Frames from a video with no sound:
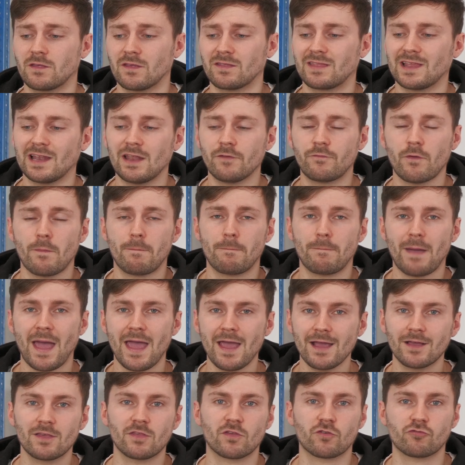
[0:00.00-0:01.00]
that deliver
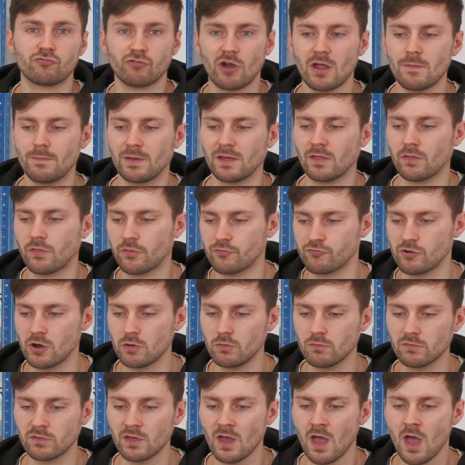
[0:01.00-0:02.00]
peg-scraping
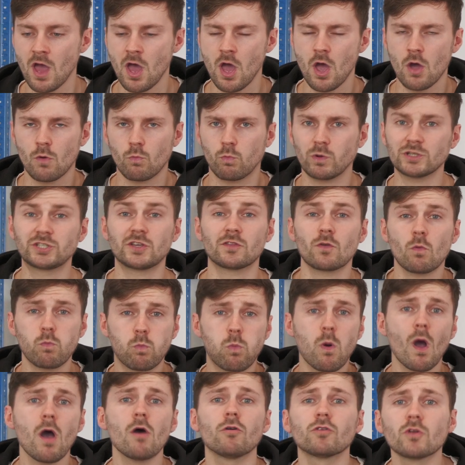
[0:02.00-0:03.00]
thrills, which is a
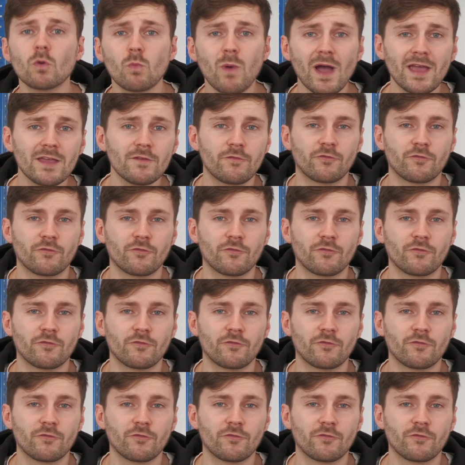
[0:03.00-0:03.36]
world away